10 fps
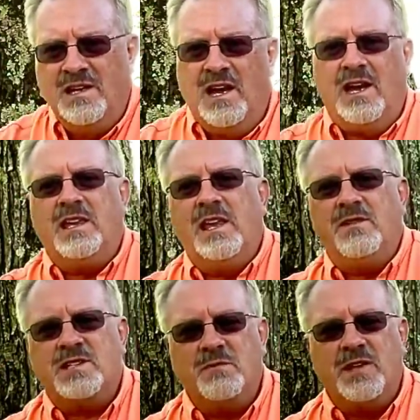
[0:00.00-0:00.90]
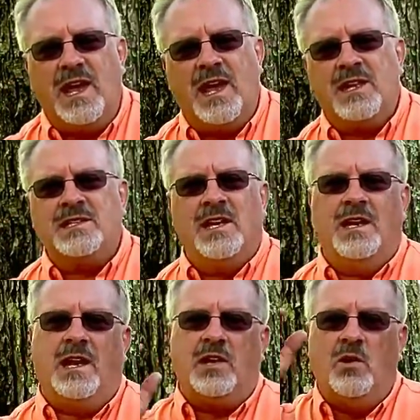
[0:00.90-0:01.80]
I give it some gas
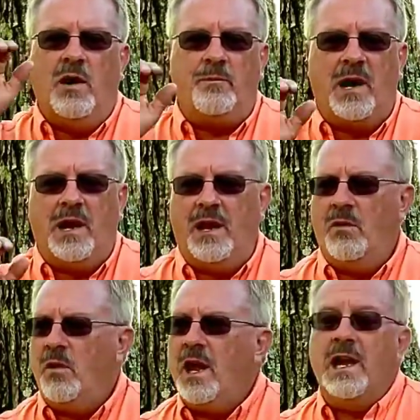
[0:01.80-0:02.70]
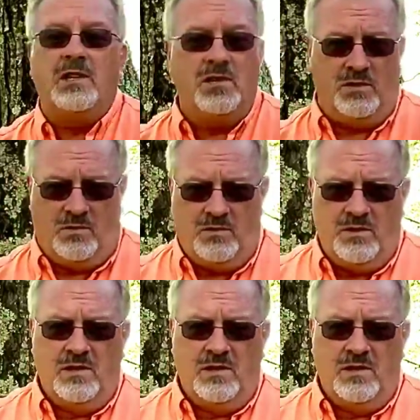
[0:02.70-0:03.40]
and I go up on it, and when I do,